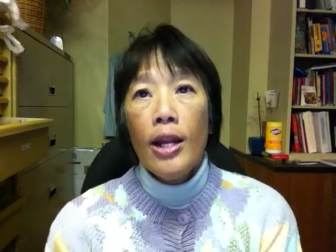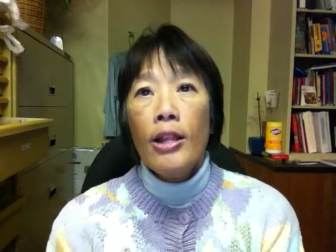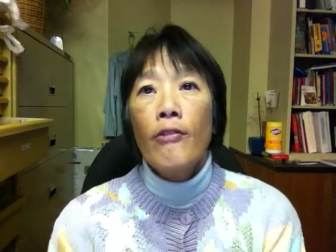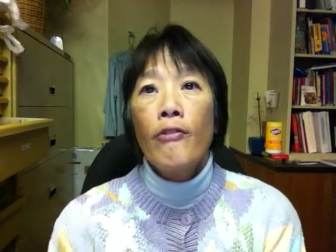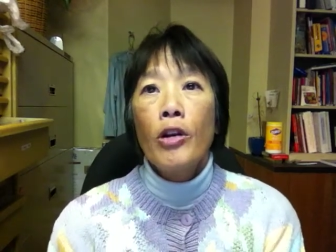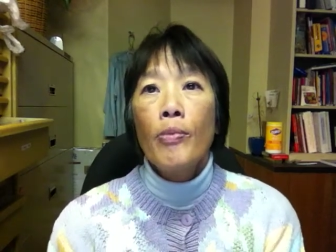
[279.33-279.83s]
The
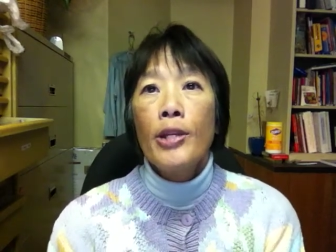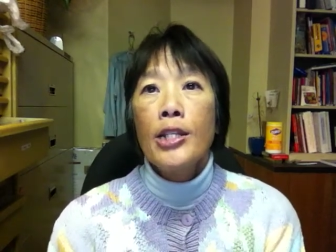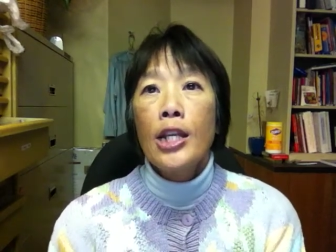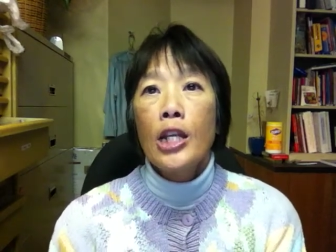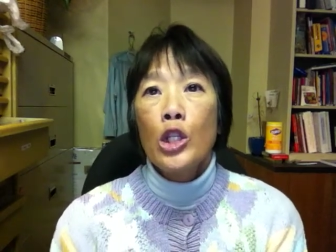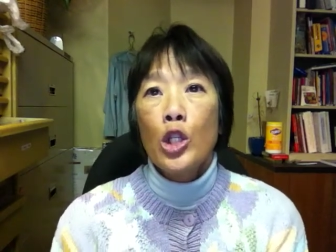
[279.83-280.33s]
verb is
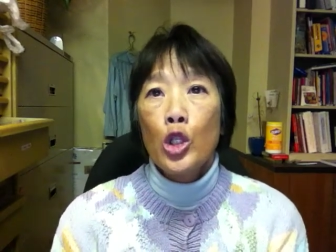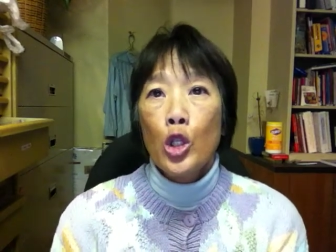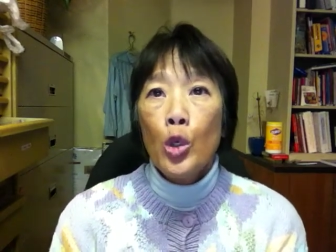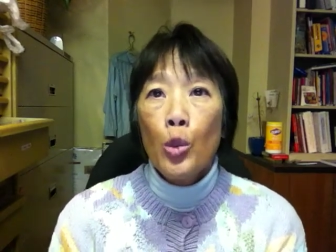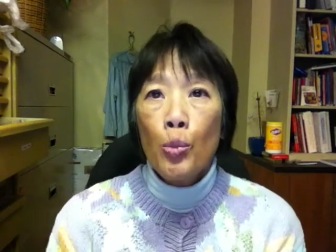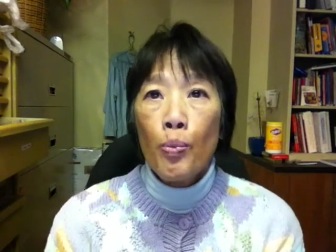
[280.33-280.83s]

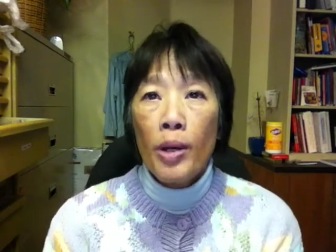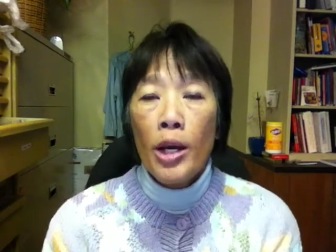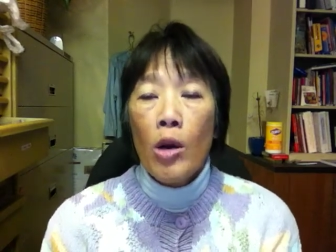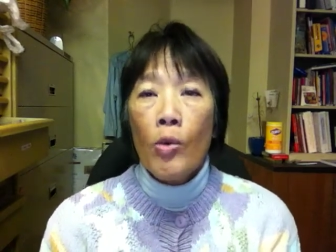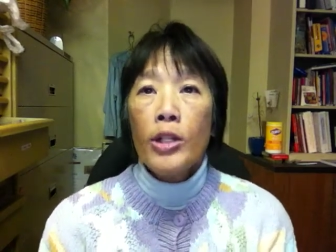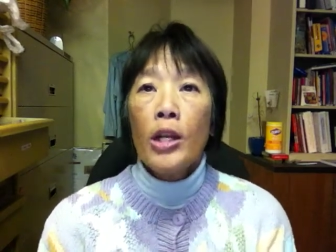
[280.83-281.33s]
consume.
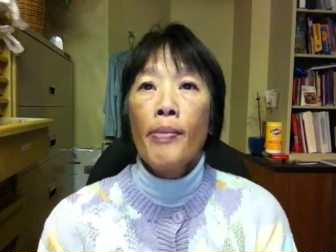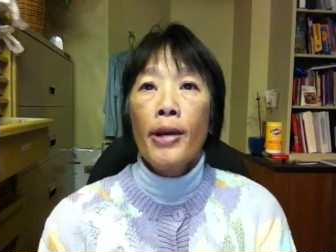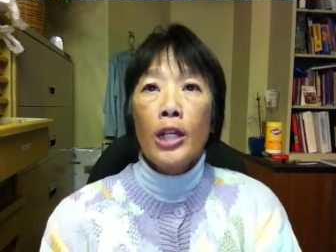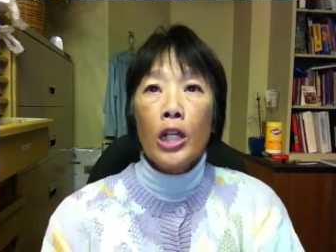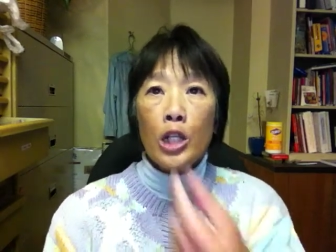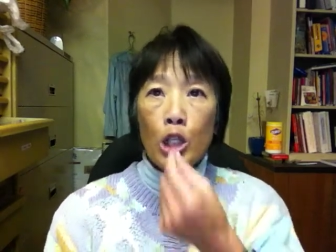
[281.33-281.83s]
We talk
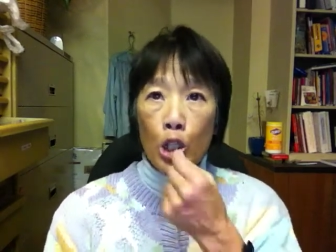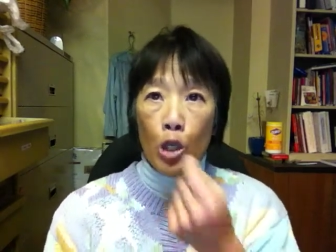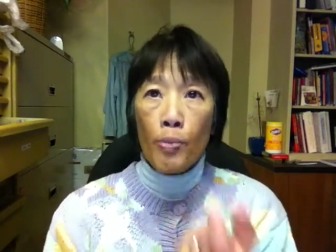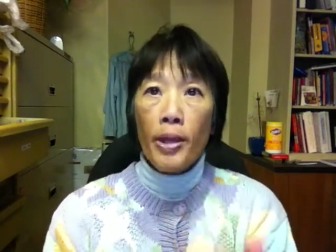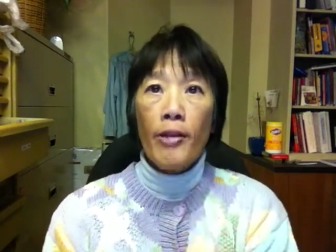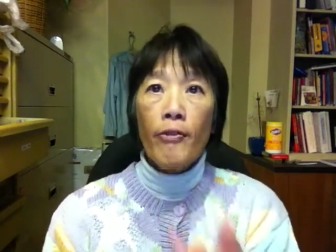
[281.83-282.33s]
about
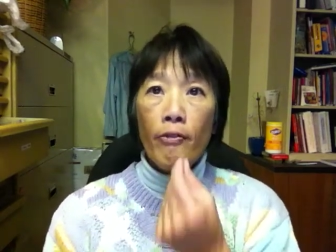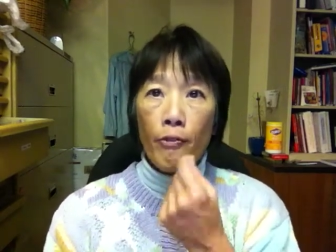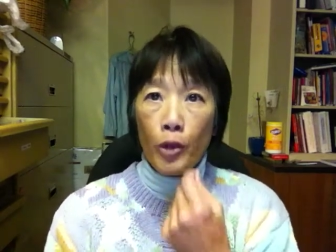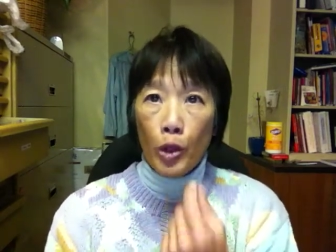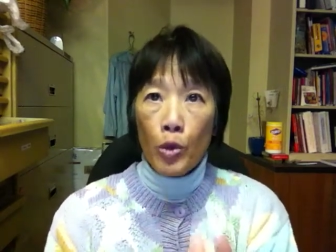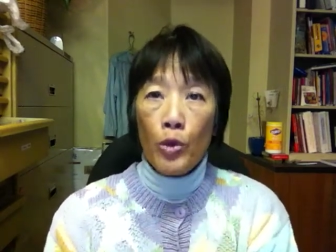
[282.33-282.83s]
consuming
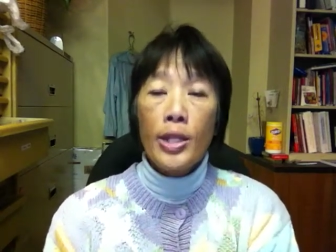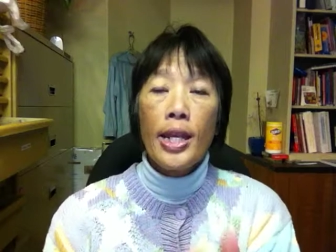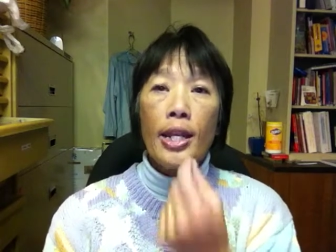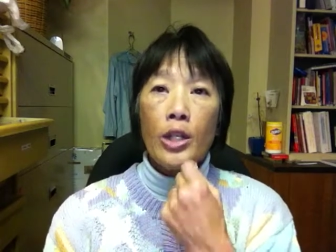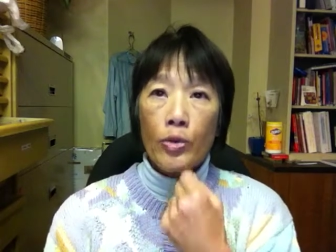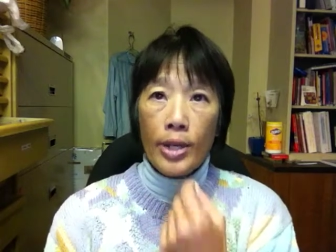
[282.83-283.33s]
food
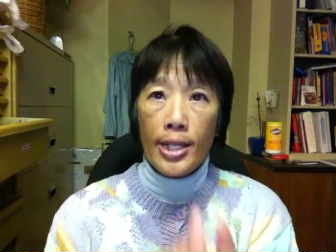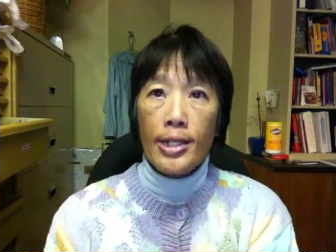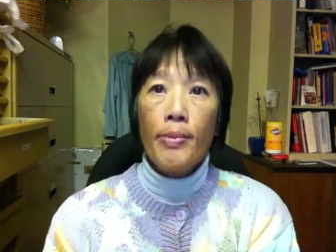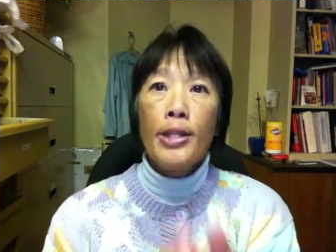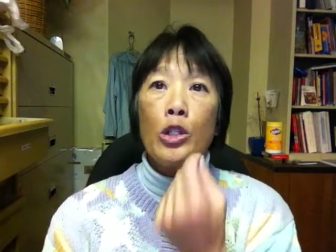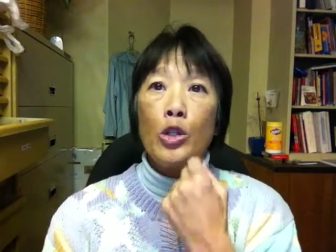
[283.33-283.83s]
and drink. That
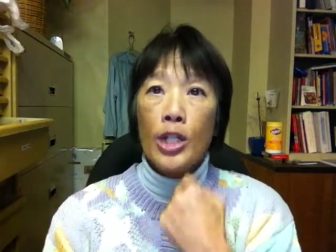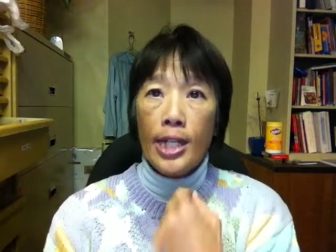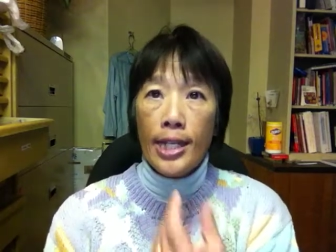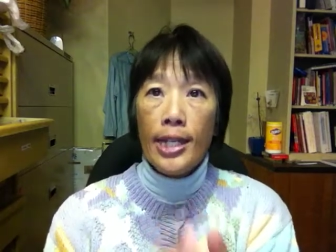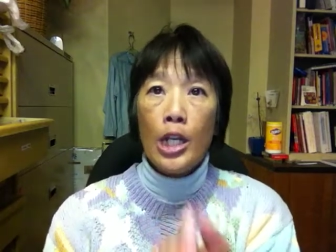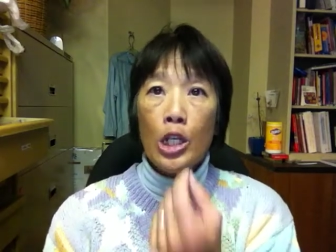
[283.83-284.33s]
means to
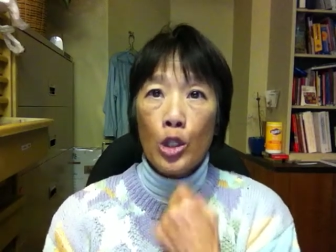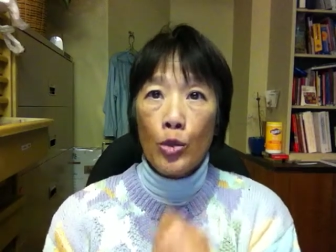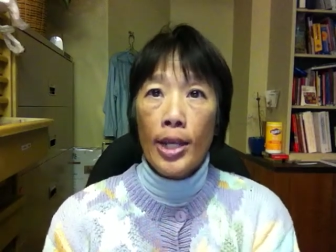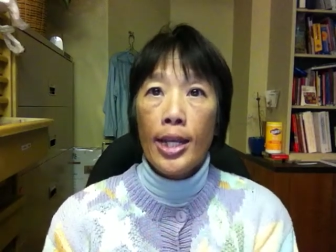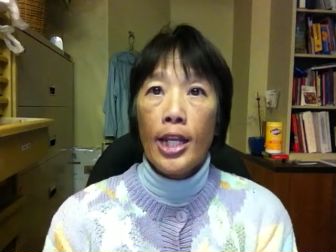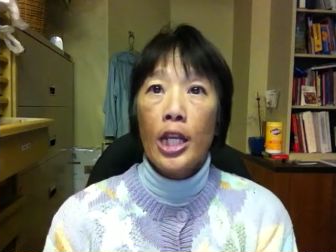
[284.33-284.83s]
eat and
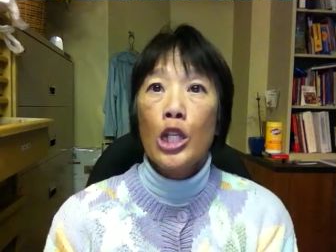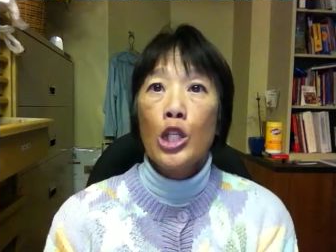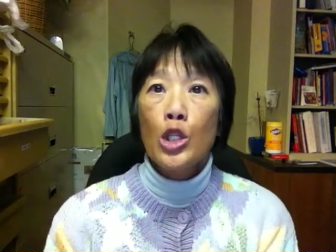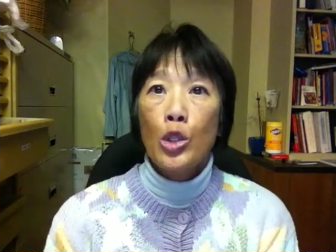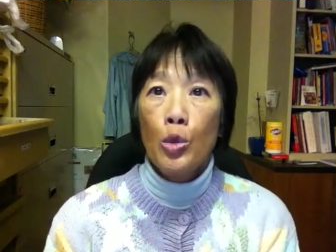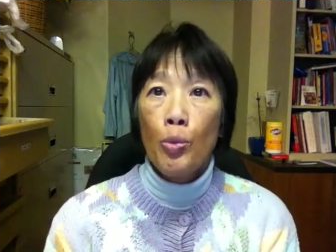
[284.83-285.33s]
drink.
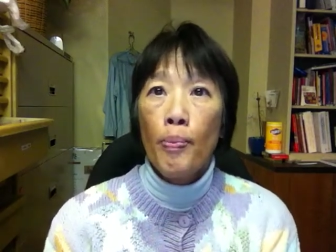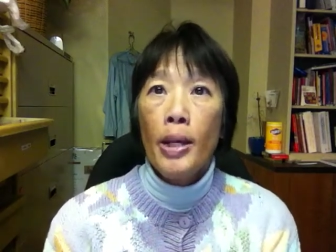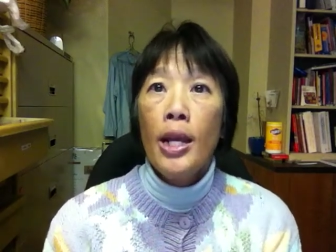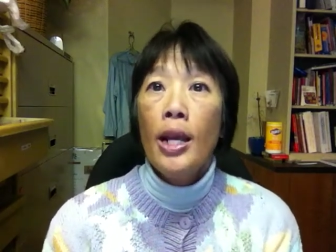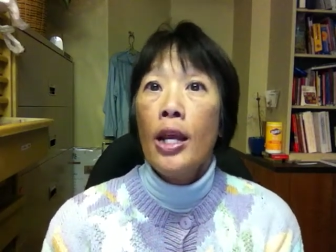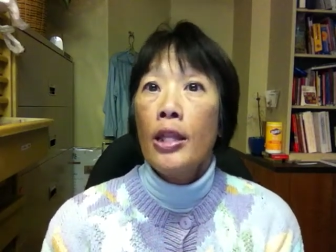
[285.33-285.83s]
Consume
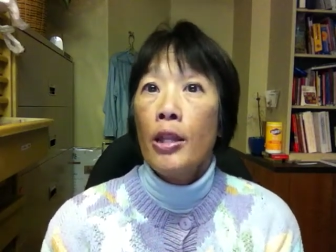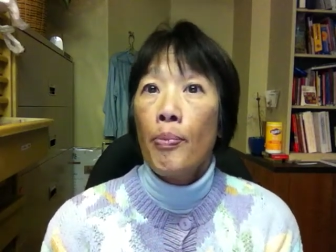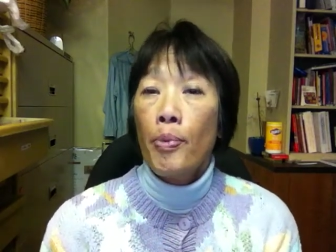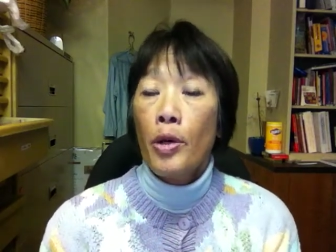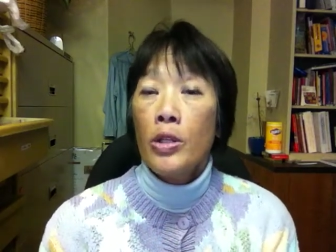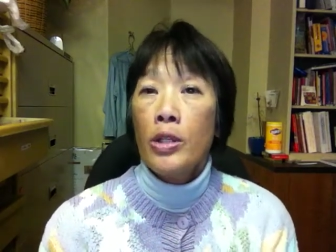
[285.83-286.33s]
the
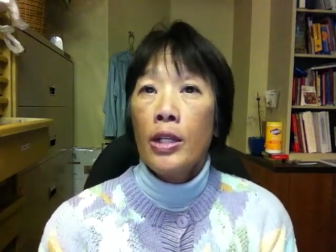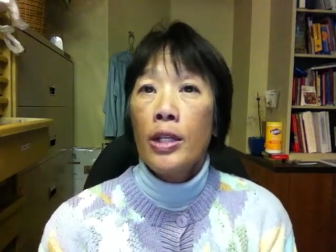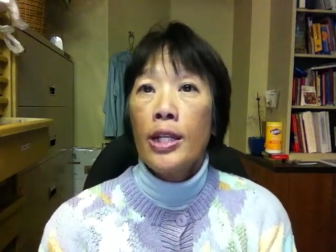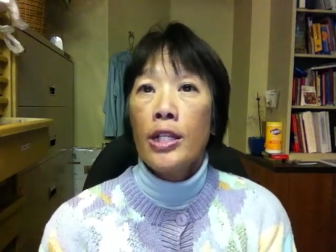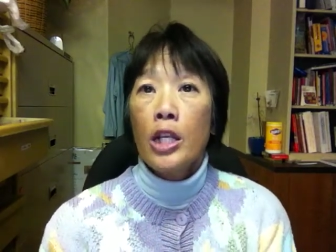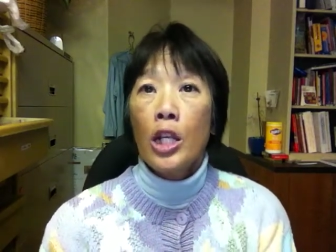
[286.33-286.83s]
person
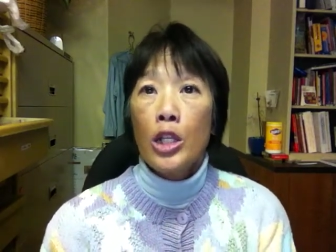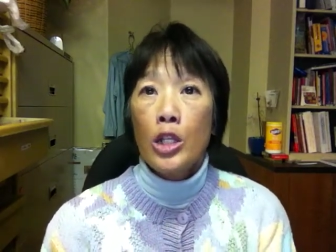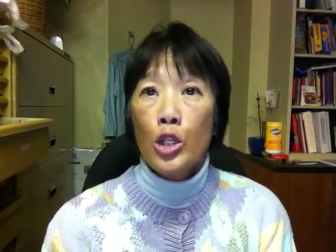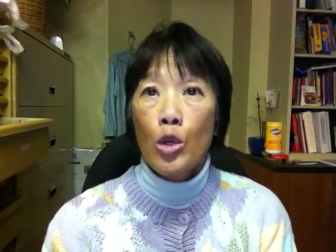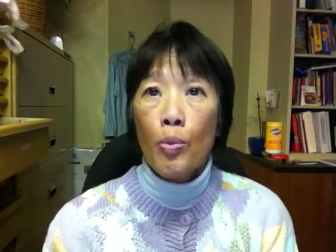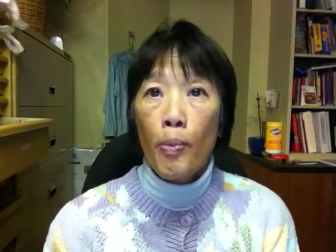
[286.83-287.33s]
is a
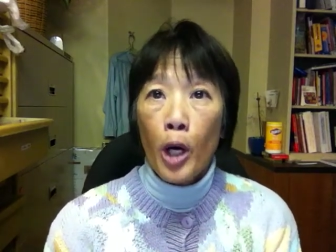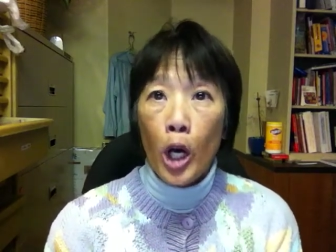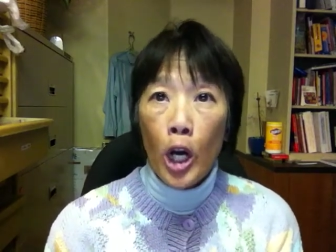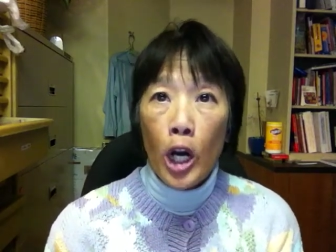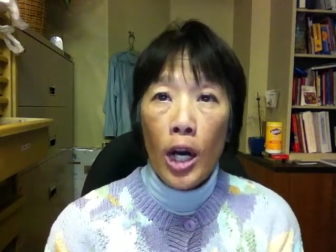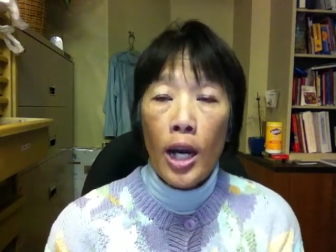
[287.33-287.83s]

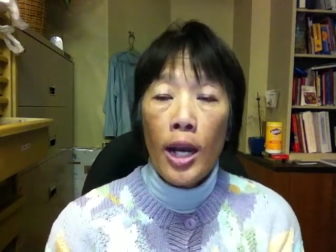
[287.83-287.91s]
consumer